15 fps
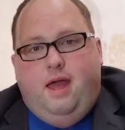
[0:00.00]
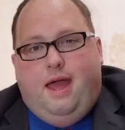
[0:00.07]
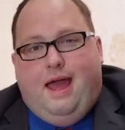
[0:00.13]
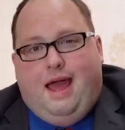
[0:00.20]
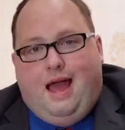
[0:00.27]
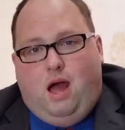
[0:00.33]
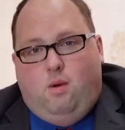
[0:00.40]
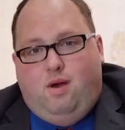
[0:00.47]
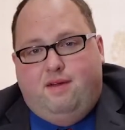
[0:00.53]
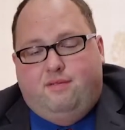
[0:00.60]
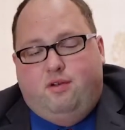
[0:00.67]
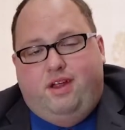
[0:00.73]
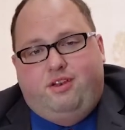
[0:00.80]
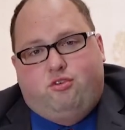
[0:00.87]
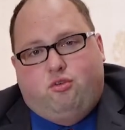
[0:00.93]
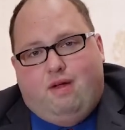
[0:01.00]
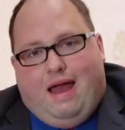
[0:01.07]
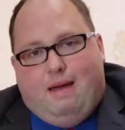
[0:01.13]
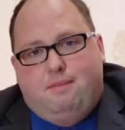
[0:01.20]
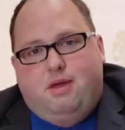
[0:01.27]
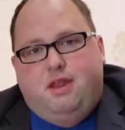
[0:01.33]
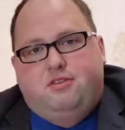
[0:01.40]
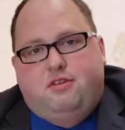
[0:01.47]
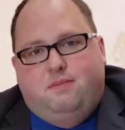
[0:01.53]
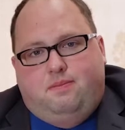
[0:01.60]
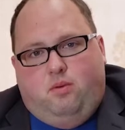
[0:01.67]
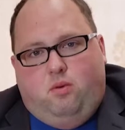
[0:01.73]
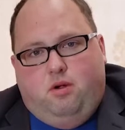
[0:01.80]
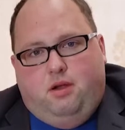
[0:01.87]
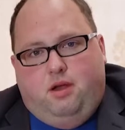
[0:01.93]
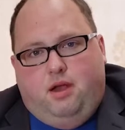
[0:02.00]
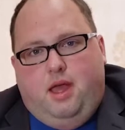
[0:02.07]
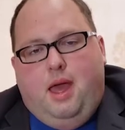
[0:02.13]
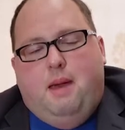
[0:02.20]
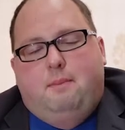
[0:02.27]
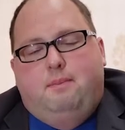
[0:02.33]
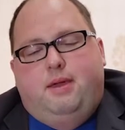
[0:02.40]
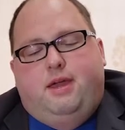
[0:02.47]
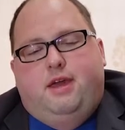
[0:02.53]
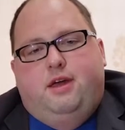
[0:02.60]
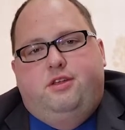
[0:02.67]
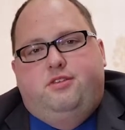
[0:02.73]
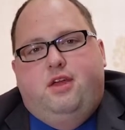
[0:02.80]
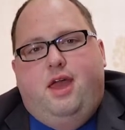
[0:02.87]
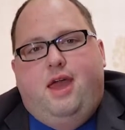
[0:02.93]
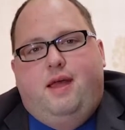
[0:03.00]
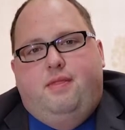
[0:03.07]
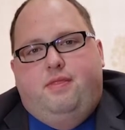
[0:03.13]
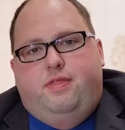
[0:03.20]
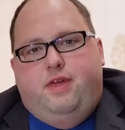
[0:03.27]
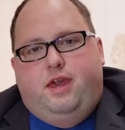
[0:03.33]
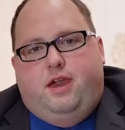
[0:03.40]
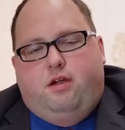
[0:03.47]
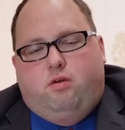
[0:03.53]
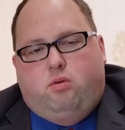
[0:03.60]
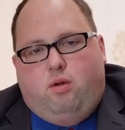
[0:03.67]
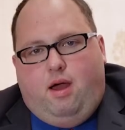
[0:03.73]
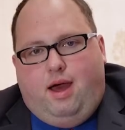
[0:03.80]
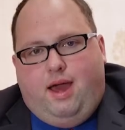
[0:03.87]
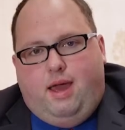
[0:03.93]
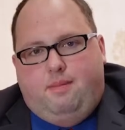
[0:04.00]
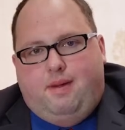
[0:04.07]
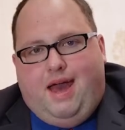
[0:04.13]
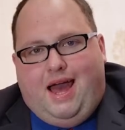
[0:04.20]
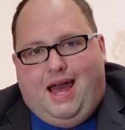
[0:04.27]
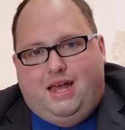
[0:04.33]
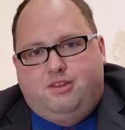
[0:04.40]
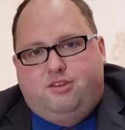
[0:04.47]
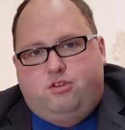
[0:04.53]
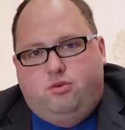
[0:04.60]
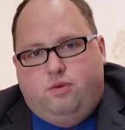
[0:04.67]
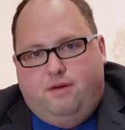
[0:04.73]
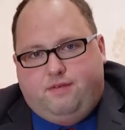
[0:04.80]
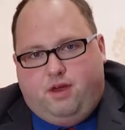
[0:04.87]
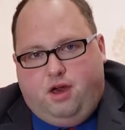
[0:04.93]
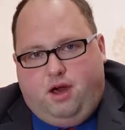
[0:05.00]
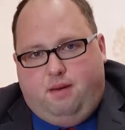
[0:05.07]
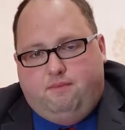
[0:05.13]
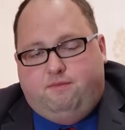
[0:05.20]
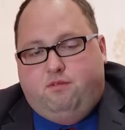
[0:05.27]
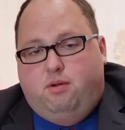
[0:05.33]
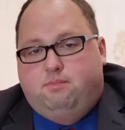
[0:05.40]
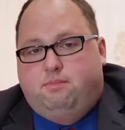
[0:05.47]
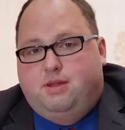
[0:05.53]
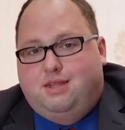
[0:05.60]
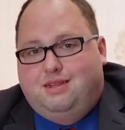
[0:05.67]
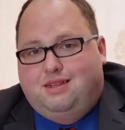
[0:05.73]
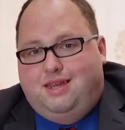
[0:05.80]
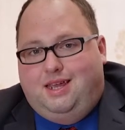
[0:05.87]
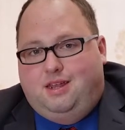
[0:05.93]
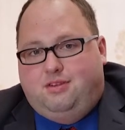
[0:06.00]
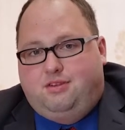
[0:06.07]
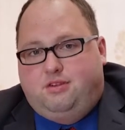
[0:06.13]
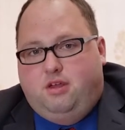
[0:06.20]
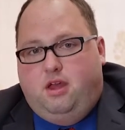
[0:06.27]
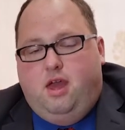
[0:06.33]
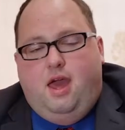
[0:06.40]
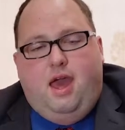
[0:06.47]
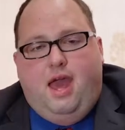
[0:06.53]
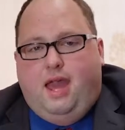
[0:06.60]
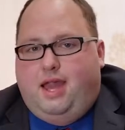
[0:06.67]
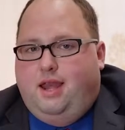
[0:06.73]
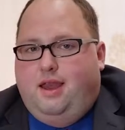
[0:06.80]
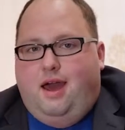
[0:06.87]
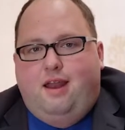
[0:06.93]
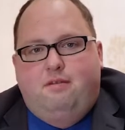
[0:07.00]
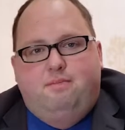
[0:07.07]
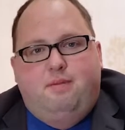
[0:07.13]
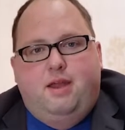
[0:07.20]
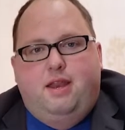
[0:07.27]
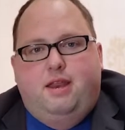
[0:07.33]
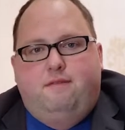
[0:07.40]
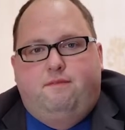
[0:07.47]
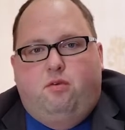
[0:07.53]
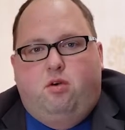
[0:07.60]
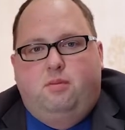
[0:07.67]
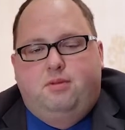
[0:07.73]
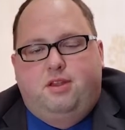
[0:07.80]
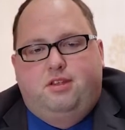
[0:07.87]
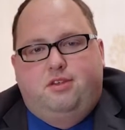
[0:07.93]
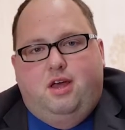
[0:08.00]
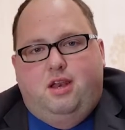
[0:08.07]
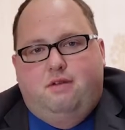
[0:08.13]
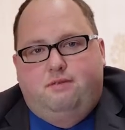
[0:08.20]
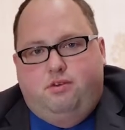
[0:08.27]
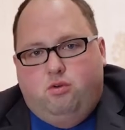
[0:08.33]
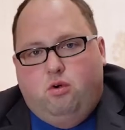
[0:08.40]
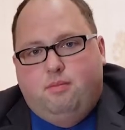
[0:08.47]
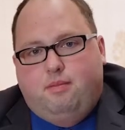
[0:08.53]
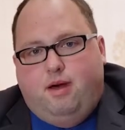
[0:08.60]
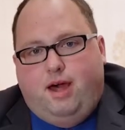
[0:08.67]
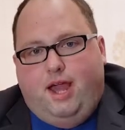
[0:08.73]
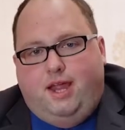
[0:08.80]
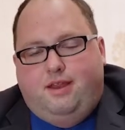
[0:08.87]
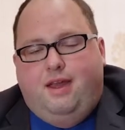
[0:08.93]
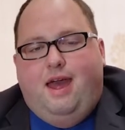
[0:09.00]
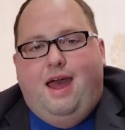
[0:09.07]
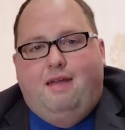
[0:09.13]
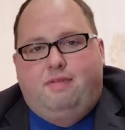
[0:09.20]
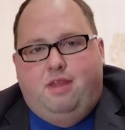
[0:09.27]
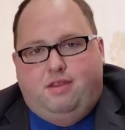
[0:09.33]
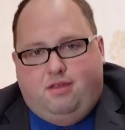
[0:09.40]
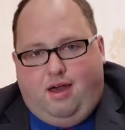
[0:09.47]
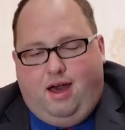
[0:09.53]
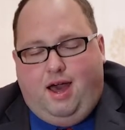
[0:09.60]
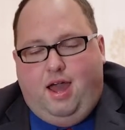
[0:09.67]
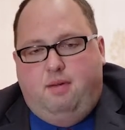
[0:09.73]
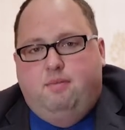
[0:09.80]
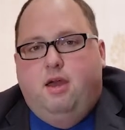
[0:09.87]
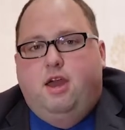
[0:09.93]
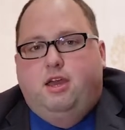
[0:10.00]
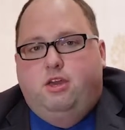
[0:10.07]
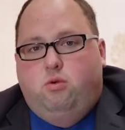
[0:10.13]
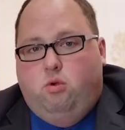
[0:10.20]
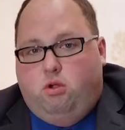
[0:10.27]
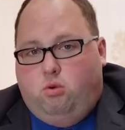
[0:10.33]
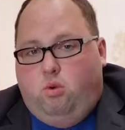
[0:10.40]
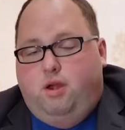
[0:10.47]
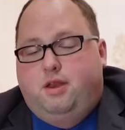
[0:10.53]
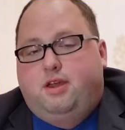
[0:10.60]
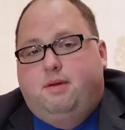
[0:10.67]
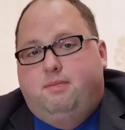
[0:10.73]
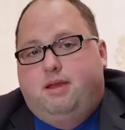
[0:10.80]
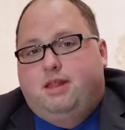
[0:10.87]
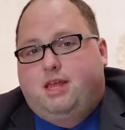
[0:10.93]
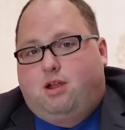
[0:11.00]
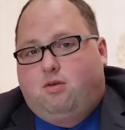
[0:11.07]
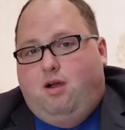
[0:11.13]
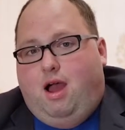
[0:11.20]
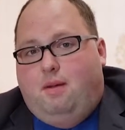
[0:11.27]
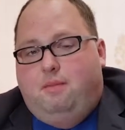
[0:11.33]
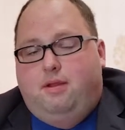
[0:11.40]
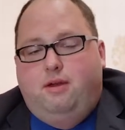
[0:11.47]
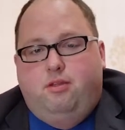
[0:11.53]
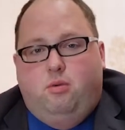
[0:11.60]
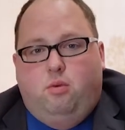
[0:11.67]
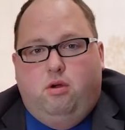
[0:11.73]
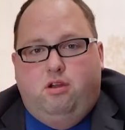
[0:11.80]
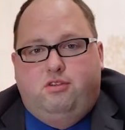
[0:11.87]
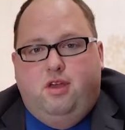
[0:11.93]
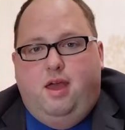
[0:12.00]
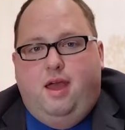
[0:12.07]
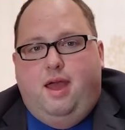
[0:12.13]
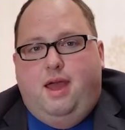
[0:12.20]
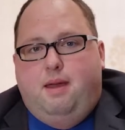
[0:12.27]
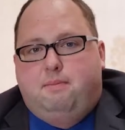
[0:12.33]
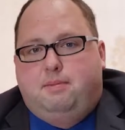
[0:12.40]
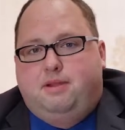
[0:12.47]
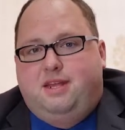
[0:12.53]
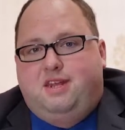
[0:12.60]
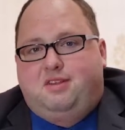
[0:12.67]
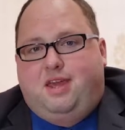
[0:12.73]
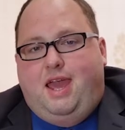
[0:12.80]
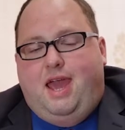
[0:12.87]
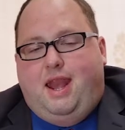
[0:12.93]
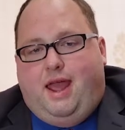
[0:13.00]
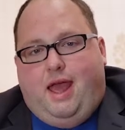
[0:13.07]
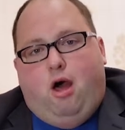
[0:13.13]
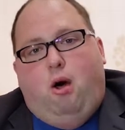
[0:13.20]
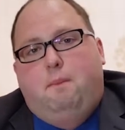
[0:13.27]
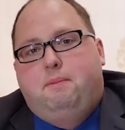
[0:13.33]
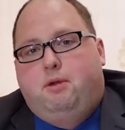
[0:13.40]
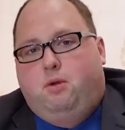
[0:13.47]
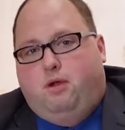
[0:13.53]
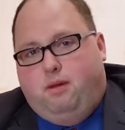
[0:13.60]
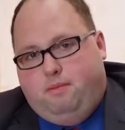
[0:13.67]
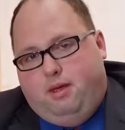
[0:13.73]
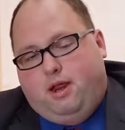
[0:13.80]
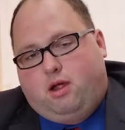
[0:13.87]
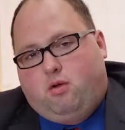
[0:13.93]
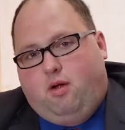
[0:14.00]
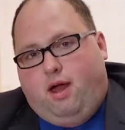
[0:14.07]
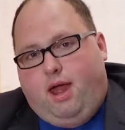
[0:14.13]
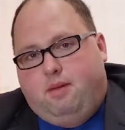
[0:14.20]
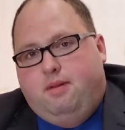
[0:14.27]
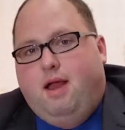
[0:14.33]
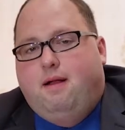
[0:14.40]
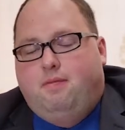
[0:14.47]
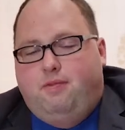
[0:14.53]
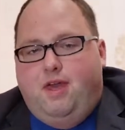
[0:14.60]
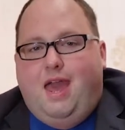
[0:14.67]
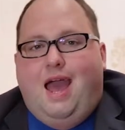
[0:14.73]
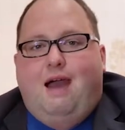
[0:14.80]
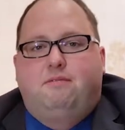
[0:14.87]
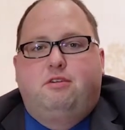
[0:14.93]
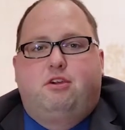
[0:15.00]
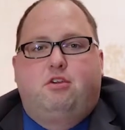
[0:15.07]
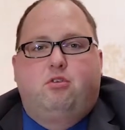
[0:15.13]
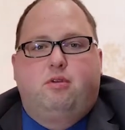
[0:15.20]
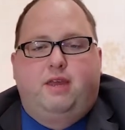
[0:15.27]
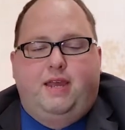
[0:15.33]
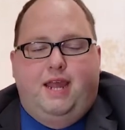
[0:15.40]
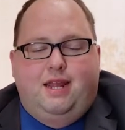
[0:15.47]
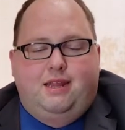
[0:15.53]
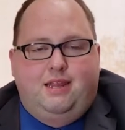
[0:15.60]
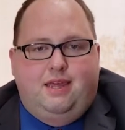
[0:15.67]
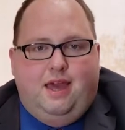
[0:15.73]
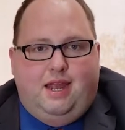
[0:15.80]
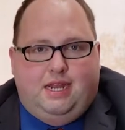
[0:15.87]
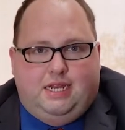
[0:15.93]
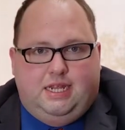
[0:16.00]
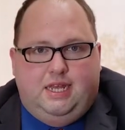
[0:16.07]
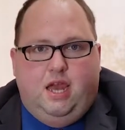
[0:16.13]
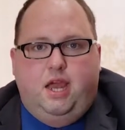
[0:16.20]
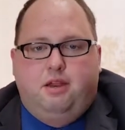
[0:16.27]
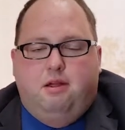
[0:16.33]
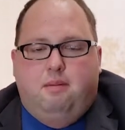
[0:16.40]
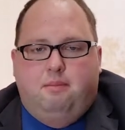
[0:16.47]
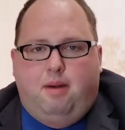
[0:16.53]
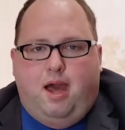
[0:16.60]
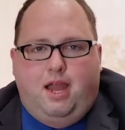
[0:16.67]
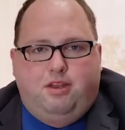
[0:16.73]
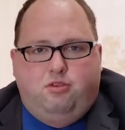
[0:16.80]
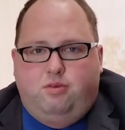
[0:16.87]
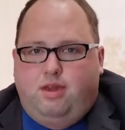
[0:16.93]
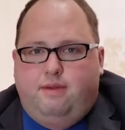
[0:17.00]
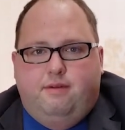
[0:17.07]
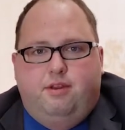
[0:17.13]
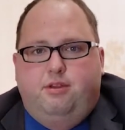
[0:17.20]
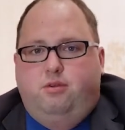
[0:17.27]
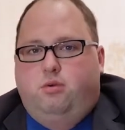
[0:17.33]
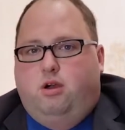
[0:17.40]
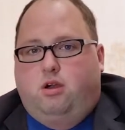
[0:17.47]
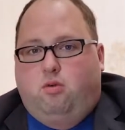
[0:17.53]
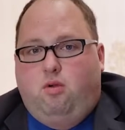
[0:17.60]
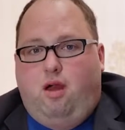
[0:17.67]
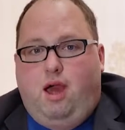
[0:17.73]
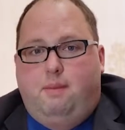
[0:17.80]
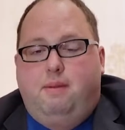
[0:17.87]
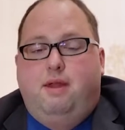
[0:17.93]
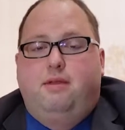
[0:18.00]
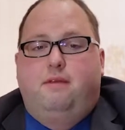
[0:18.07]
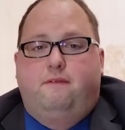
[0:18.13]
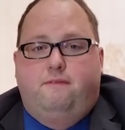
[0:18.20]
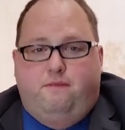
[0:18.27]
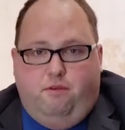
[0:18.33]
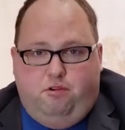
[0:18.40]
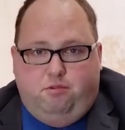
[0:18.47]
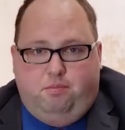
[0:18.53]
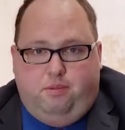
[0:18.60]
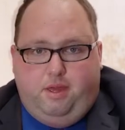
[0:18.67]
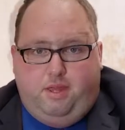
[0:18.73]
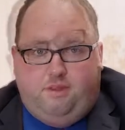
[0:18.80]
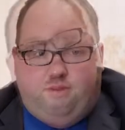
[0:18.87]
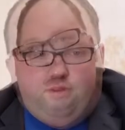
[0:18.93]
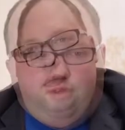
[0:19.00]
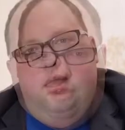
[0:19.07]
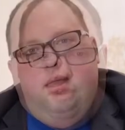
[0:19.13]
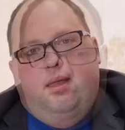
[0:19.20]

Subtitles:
However, entrapment is important because the crime has to have come from police. It cannot have been informed inside of your mind at the time you were going to commit the crime. In other words, police can't help you commit a crime. They have to create the idea in your mind to even do a crime in the first place.